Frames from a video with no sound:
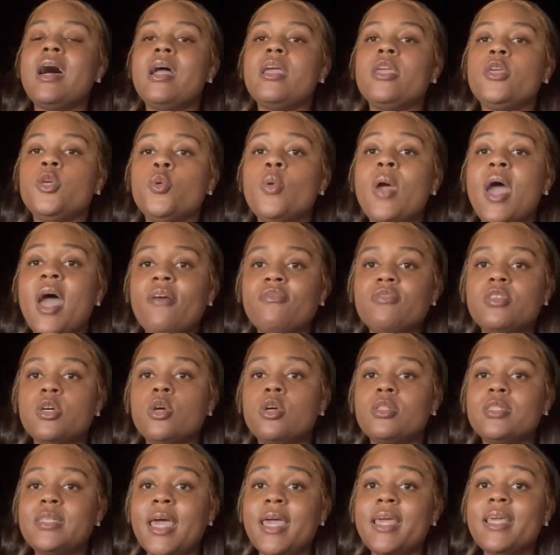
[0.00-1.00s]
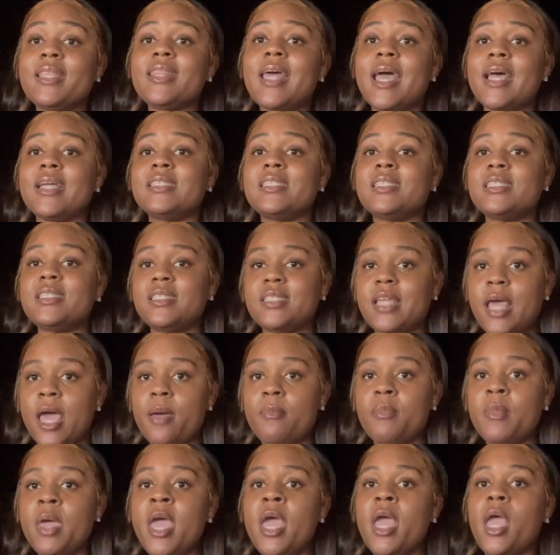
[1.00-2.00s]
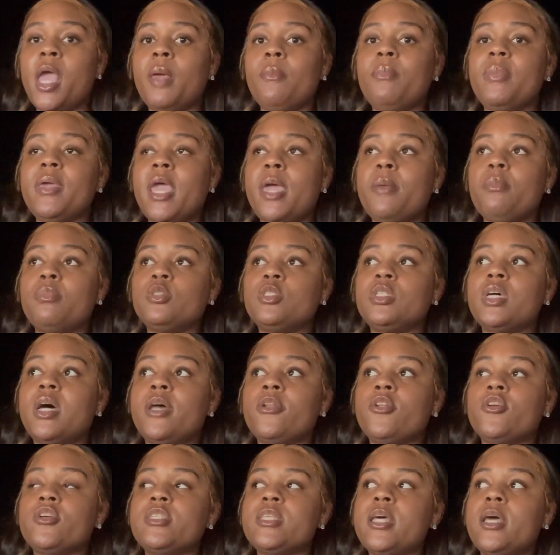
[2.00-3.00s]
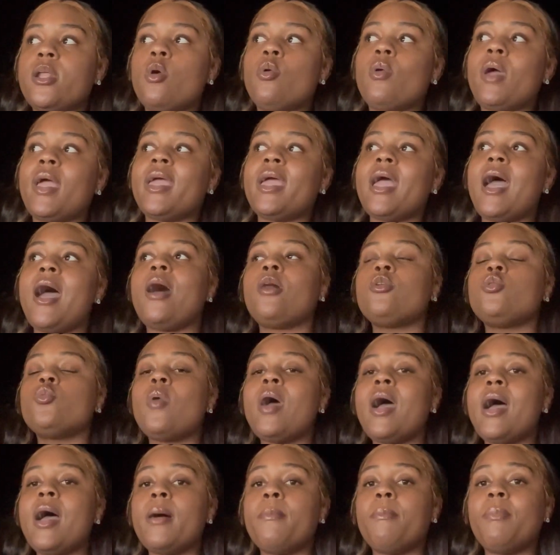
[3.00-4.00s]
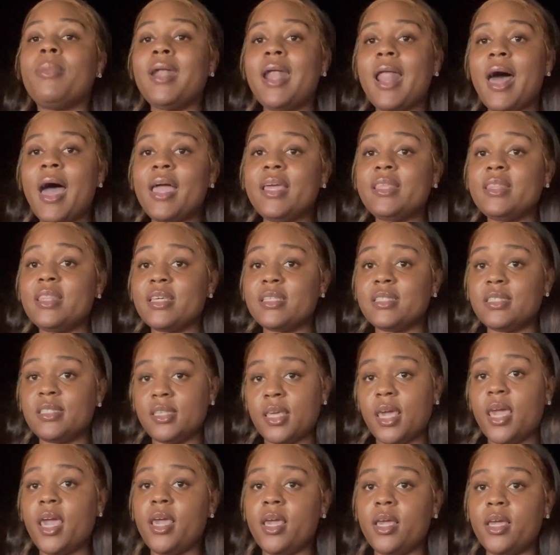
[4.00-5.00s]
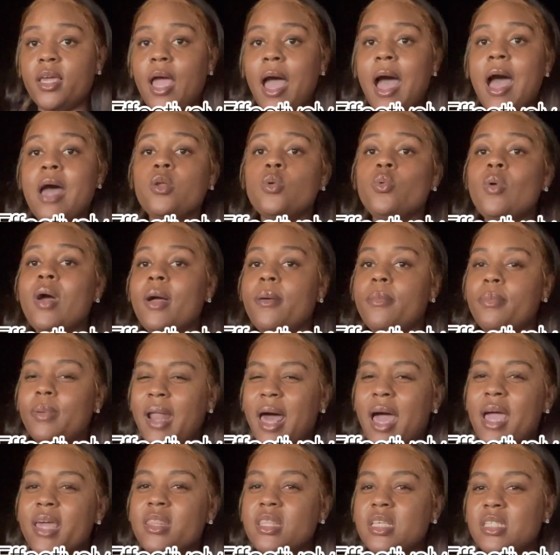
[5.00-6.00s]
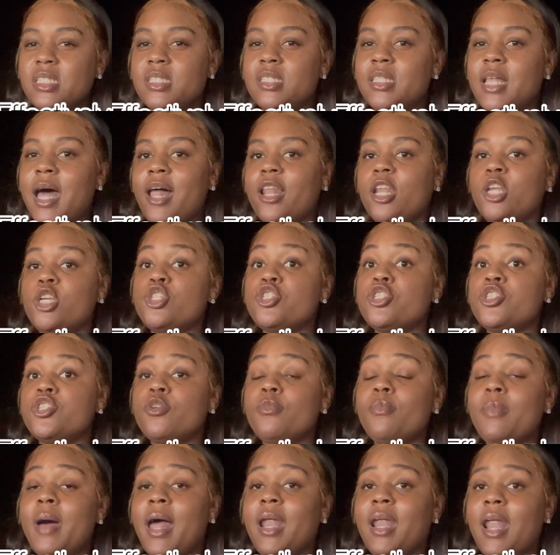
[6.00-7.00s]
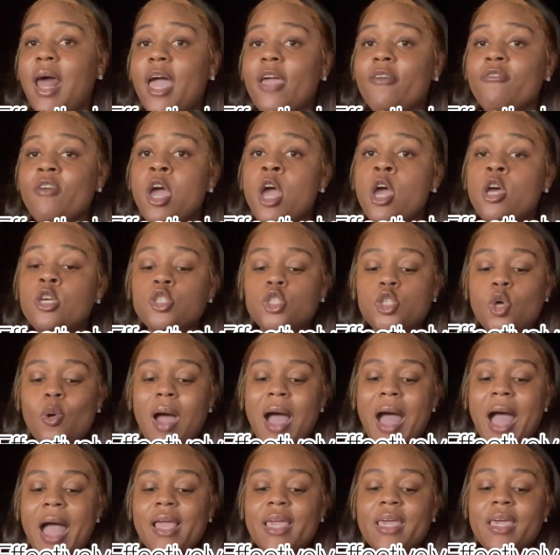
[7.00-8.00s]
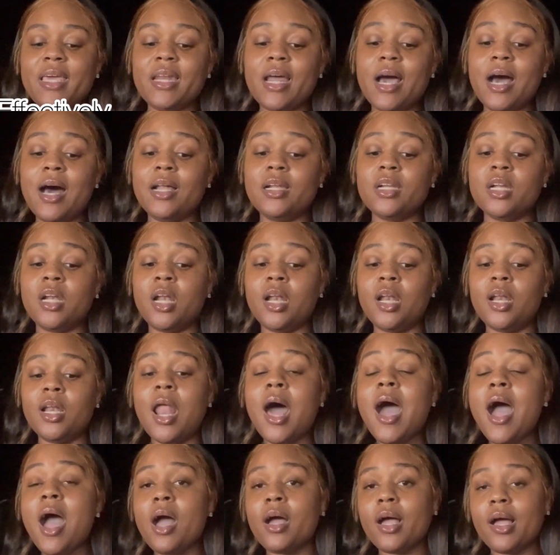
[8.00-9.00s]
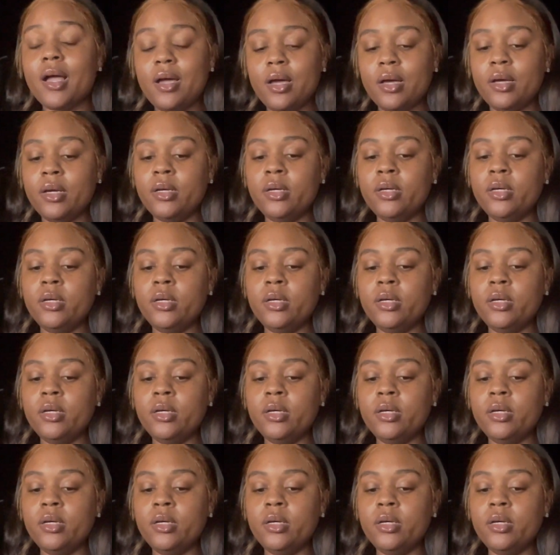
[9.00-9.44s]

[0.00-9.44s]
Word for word: you have to take that step and be able to understand okay how do i apply this key how do i apply this knowledge to my life so i can unlock